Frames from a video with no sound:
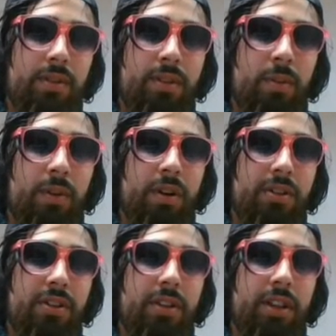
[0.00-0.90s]
somewhere on
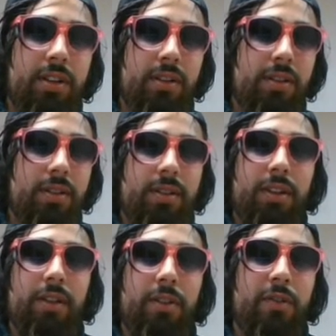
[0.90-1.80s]
you, like
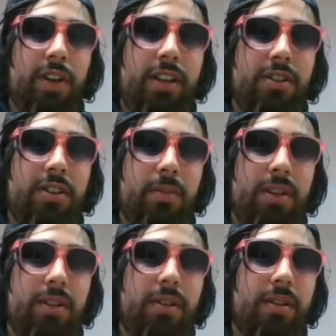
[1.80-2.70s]
on your face or
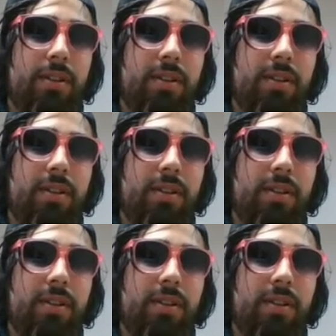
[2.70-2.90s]
something,